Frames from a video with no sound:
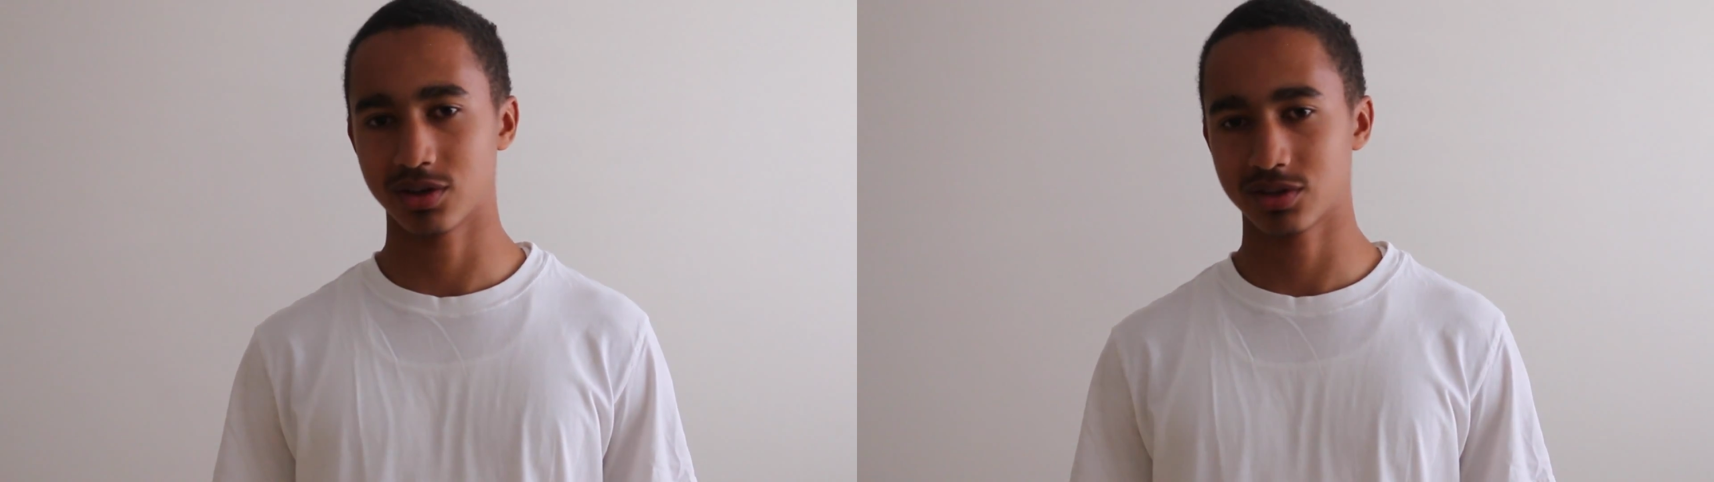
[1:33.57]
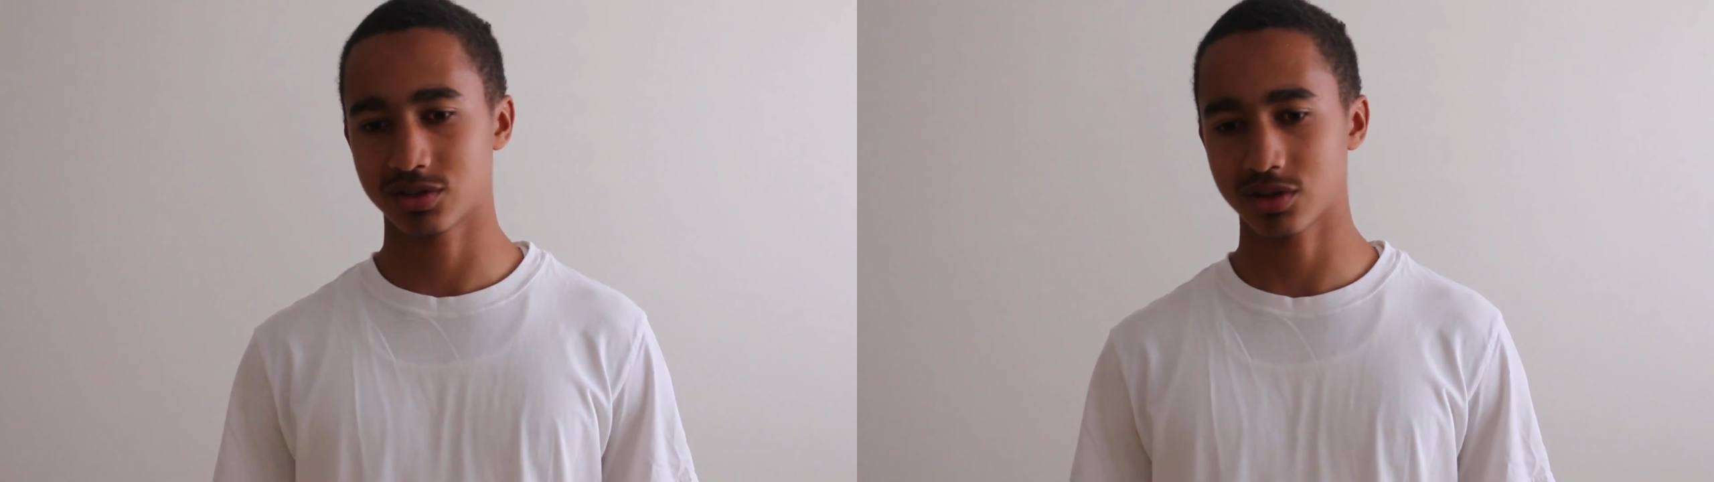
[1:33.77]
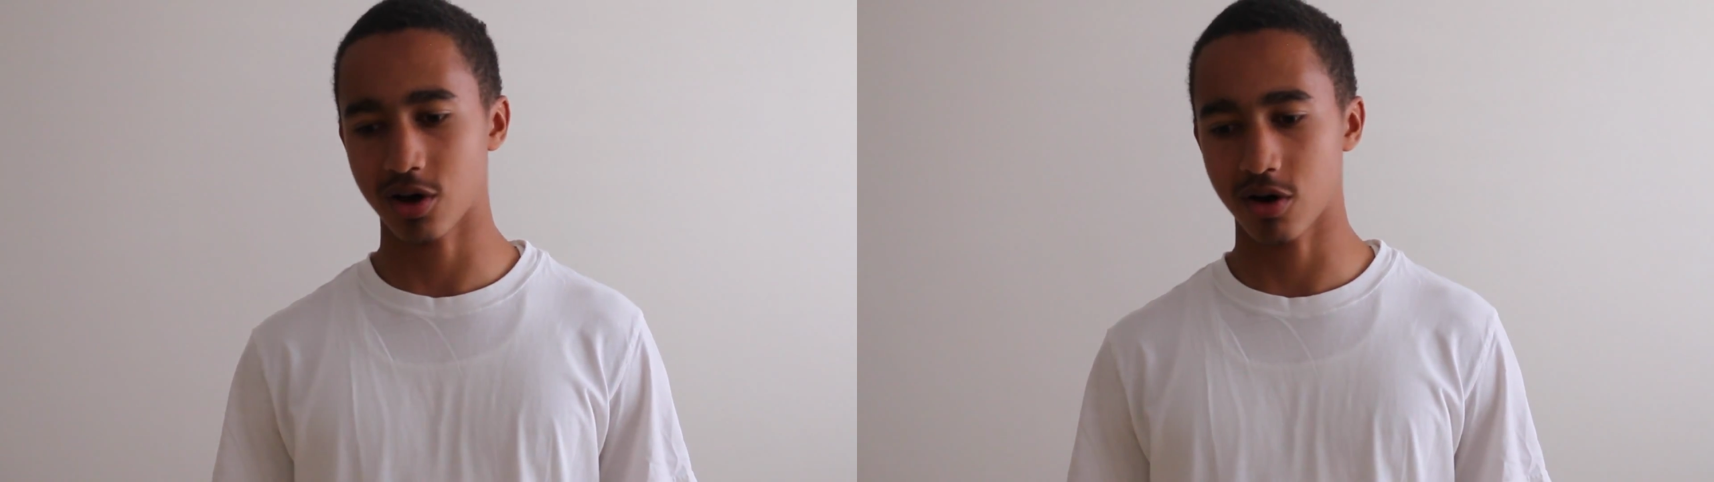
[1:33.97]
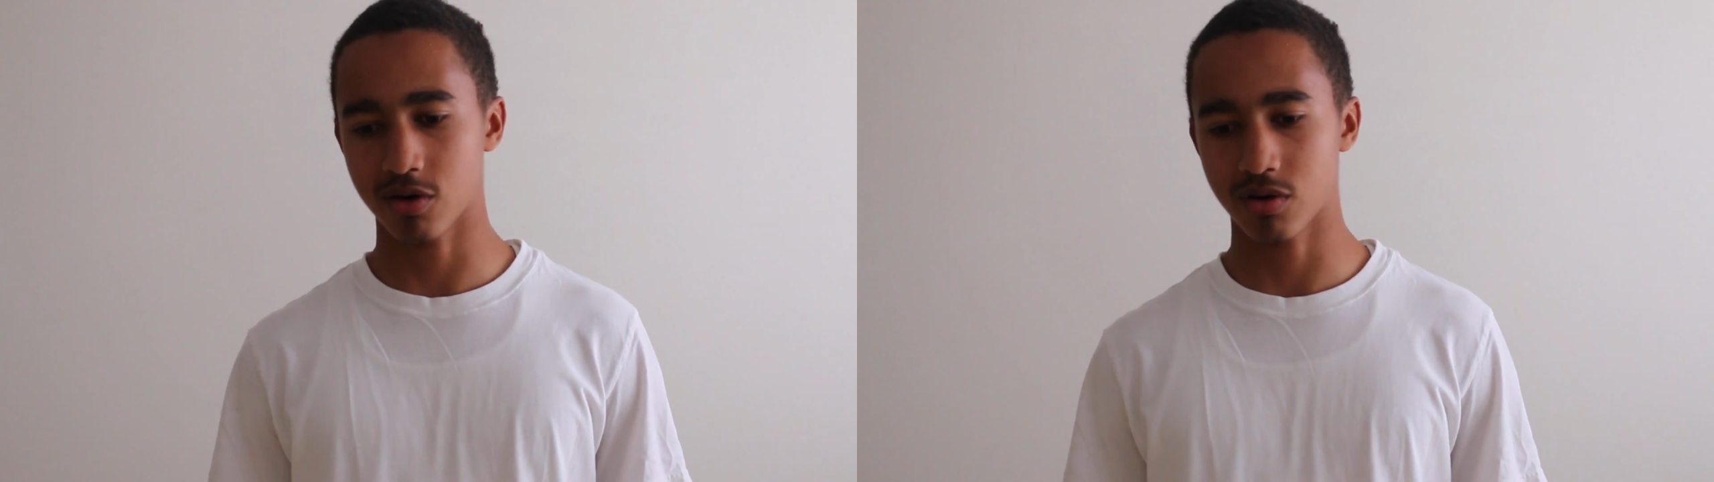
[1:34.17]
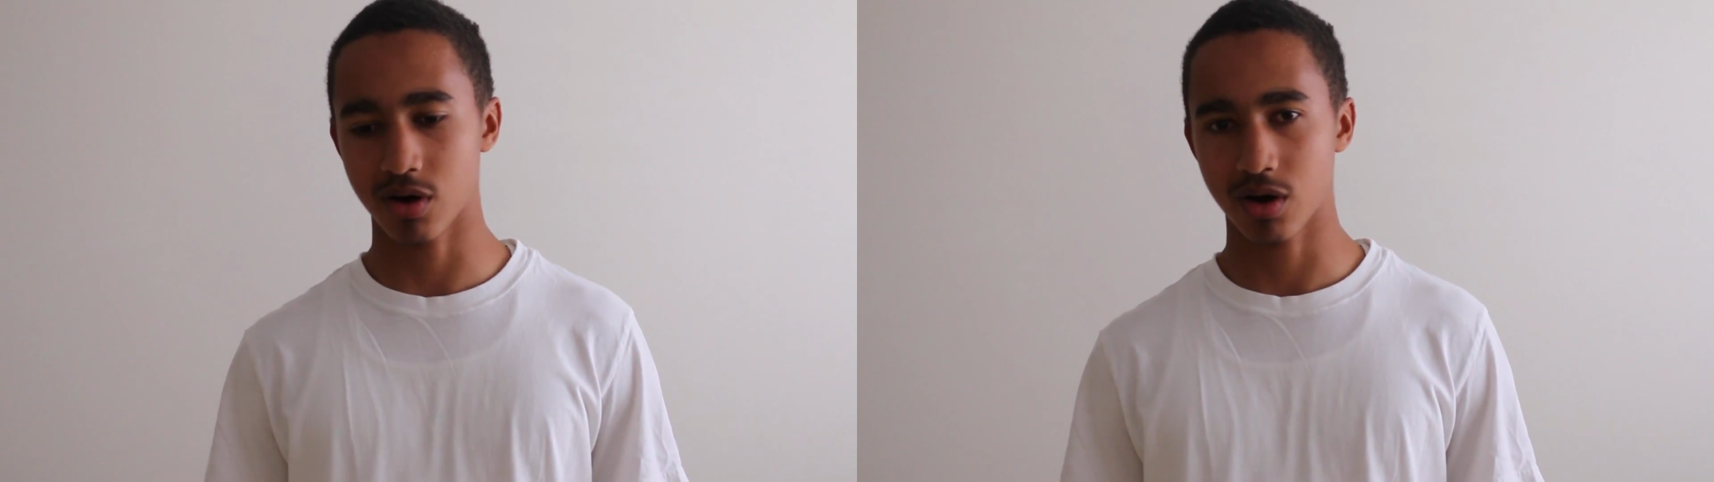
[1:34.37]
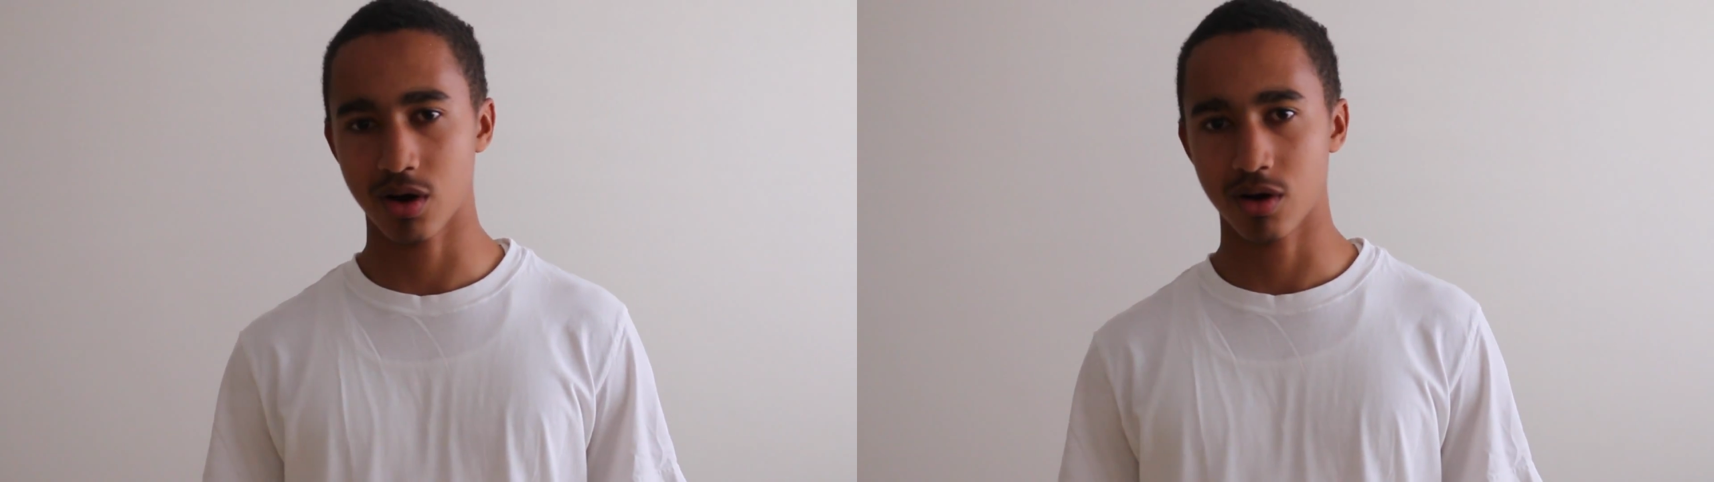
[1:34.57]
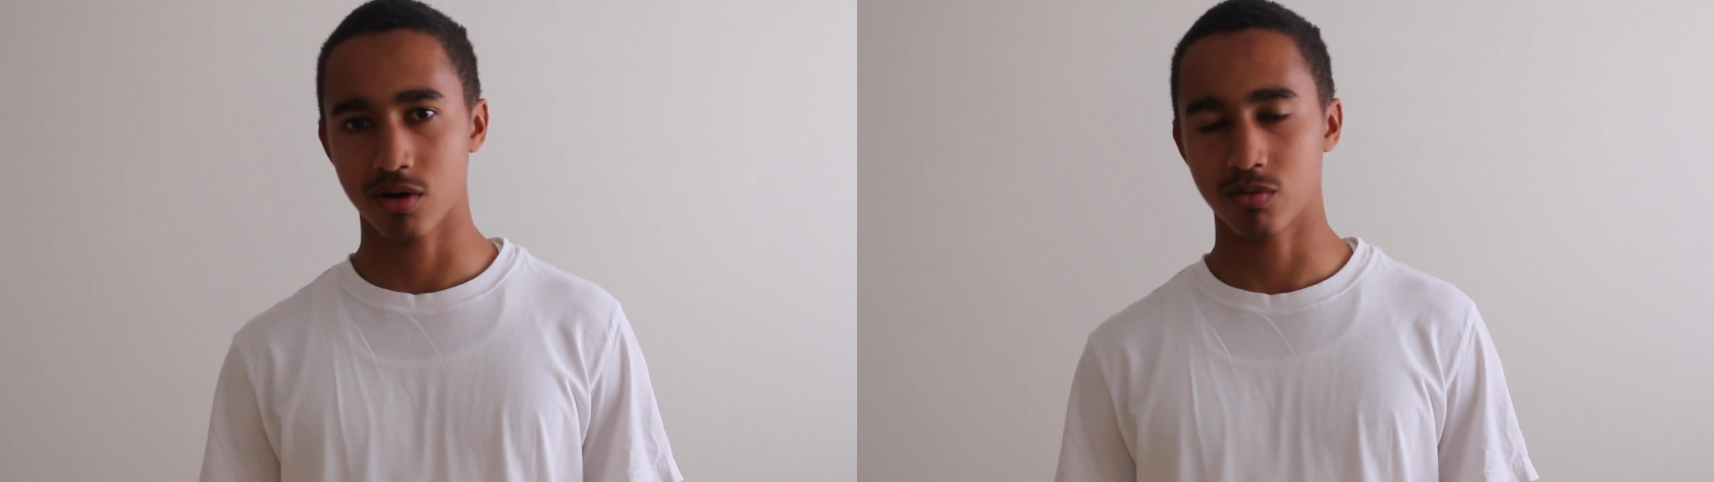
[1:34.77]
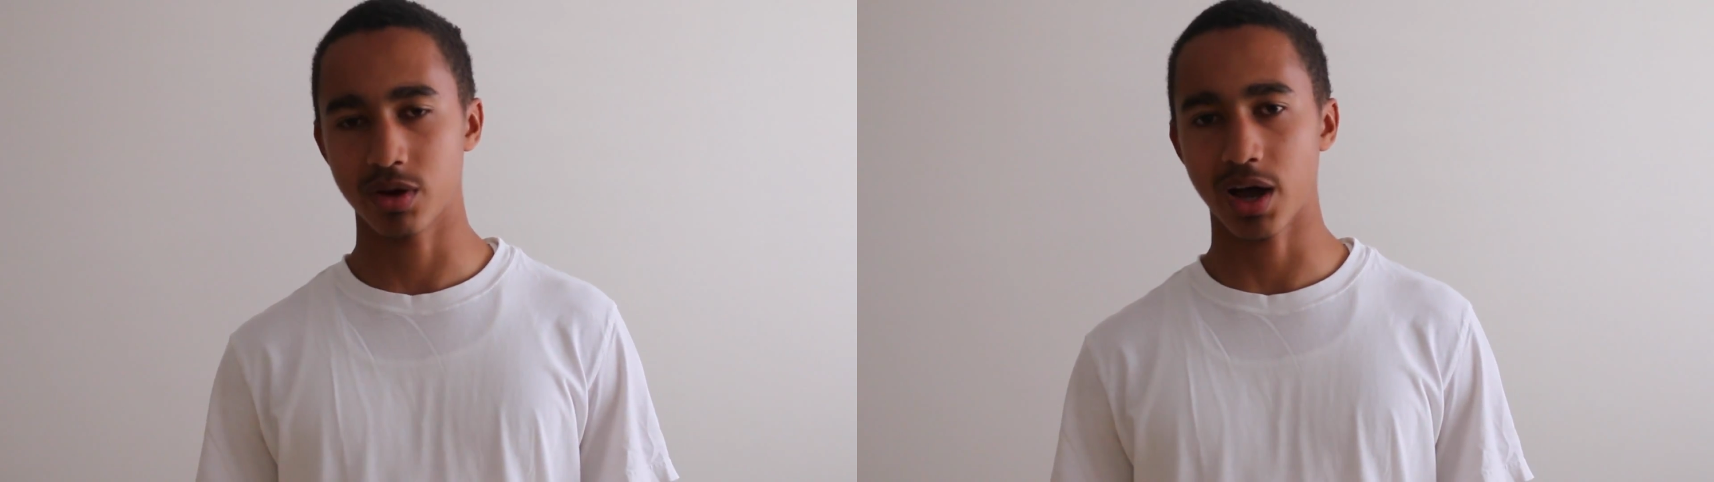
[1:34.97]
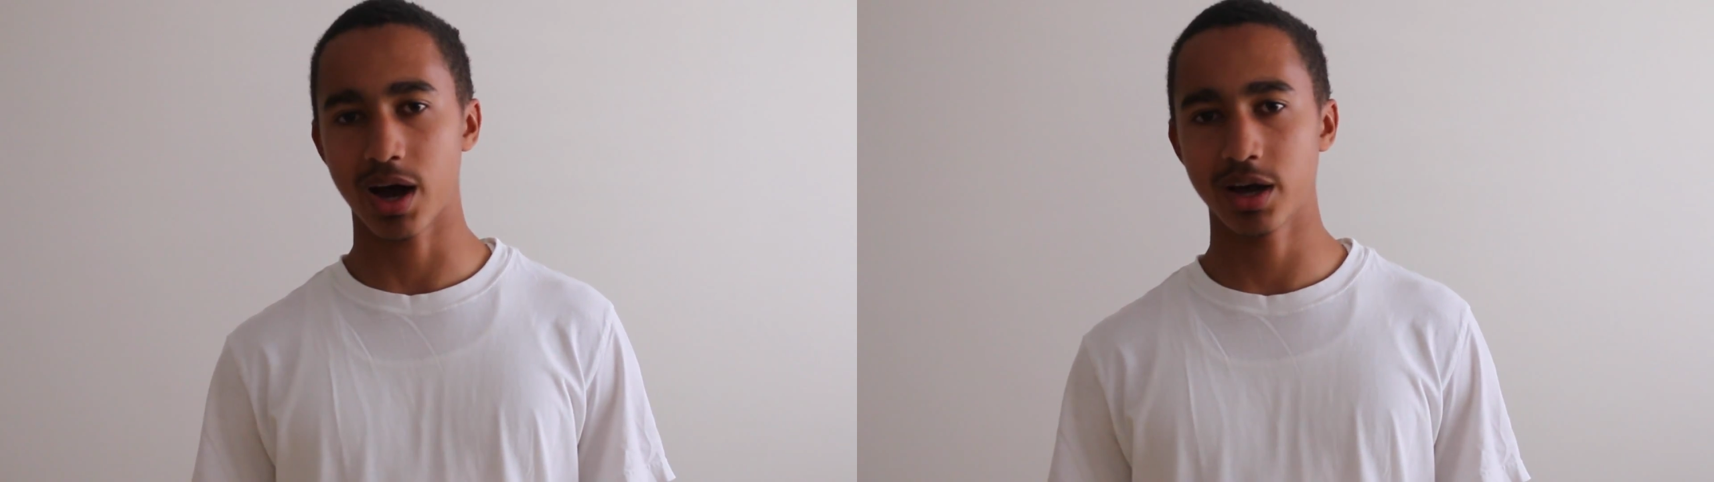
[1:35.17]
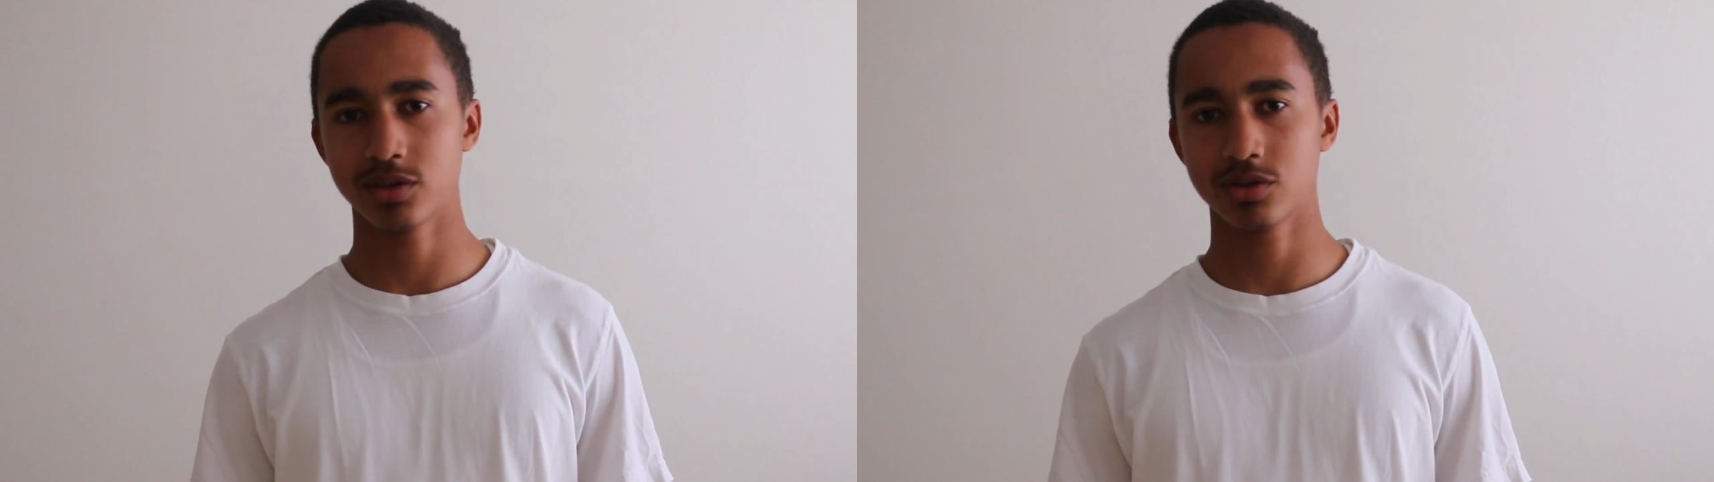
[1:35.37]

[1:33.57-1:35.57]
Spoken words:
So what I